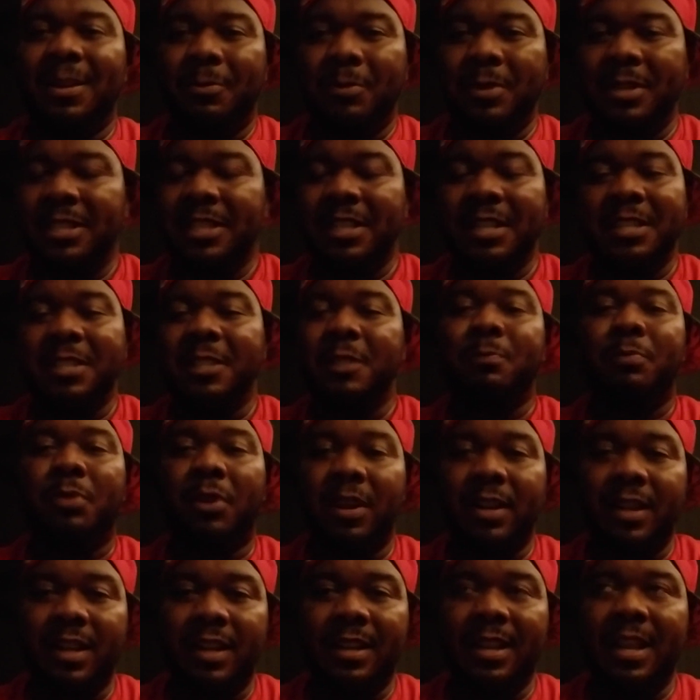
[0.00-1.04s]
We should have just
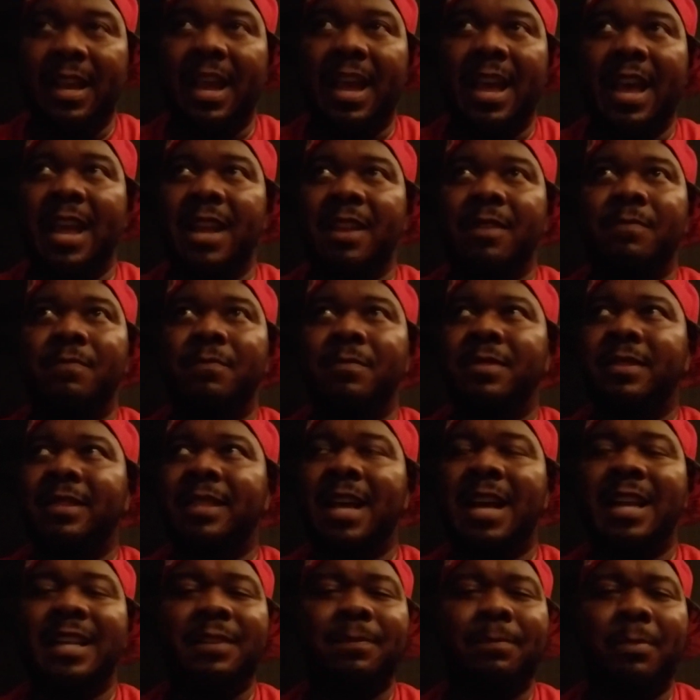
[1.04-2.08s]
punted, and
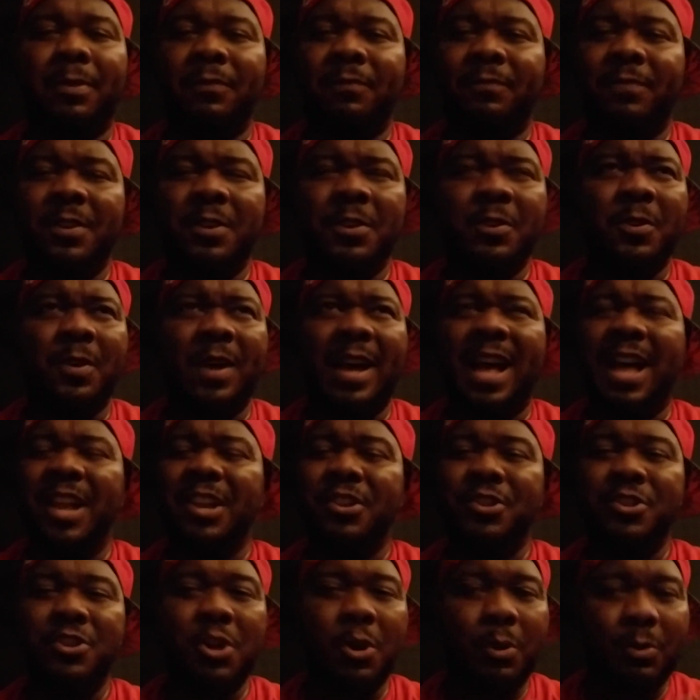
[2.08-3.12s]
that field goal had
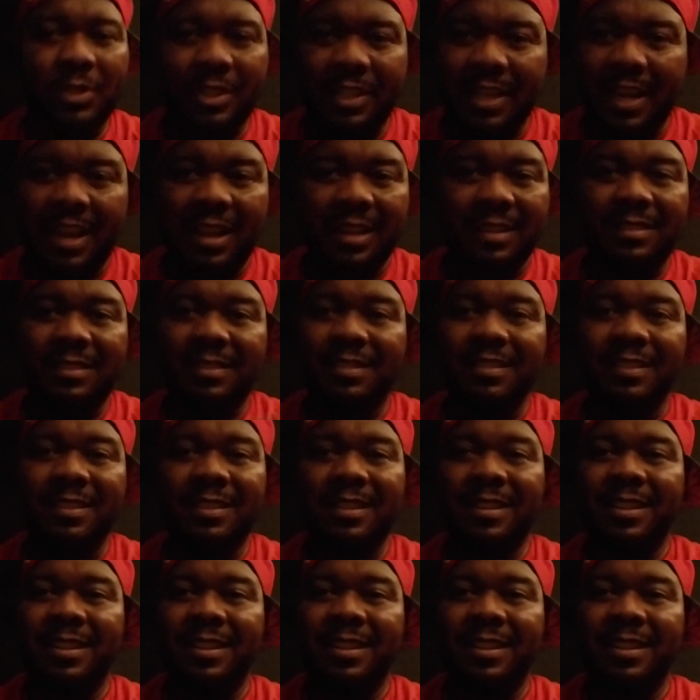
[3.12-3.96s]
no chance.